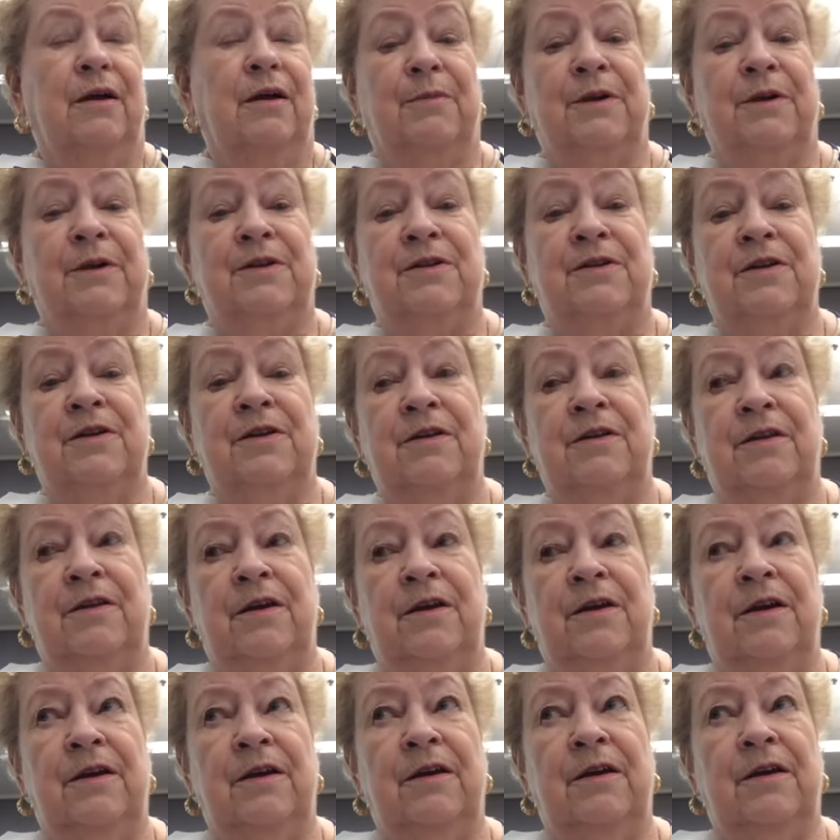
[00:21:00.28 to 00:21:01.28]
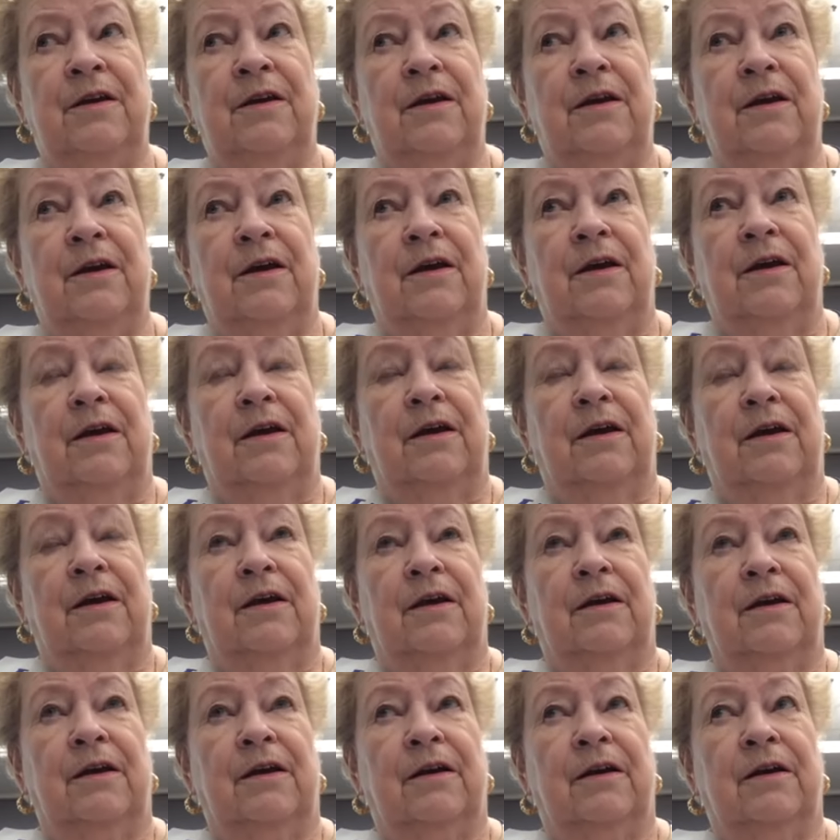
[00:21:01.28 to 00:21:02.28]
But see,
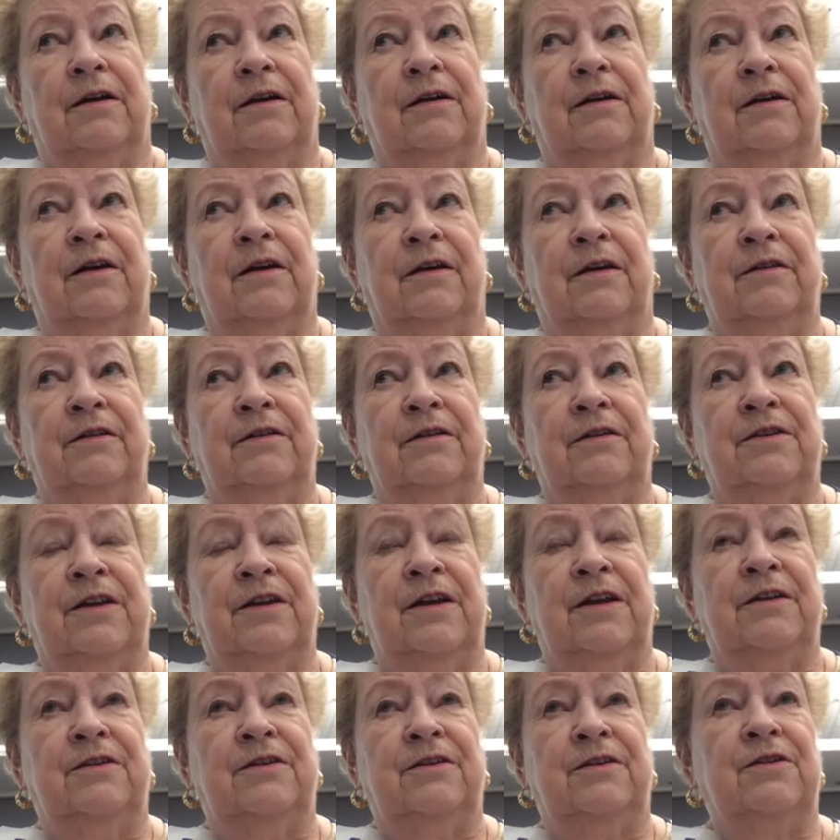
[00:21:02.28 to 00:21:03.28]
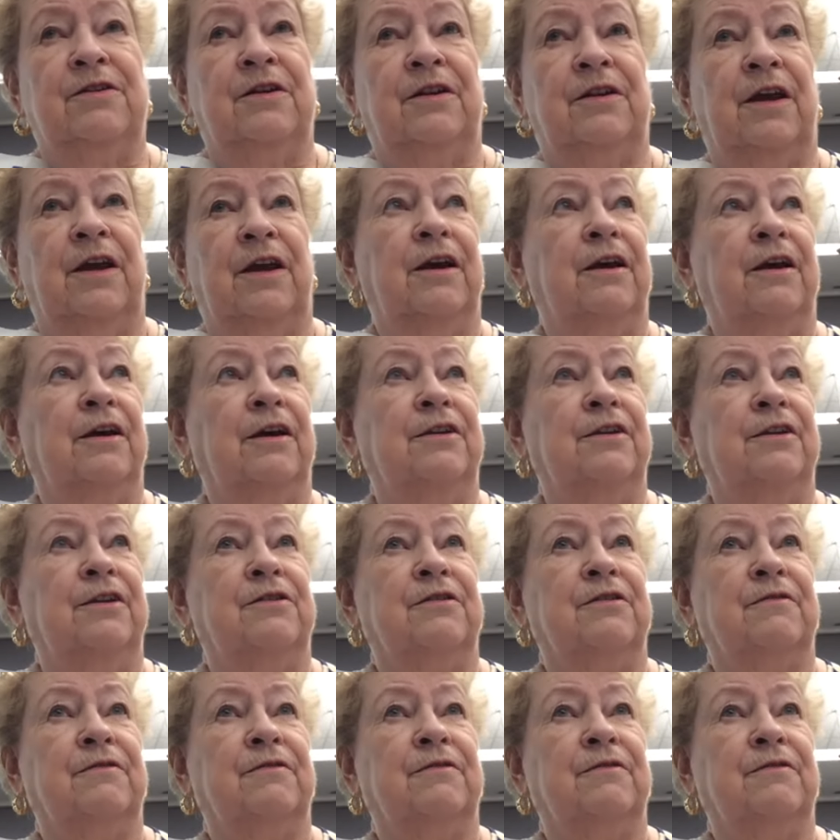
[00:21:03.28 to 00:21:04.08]
the states that had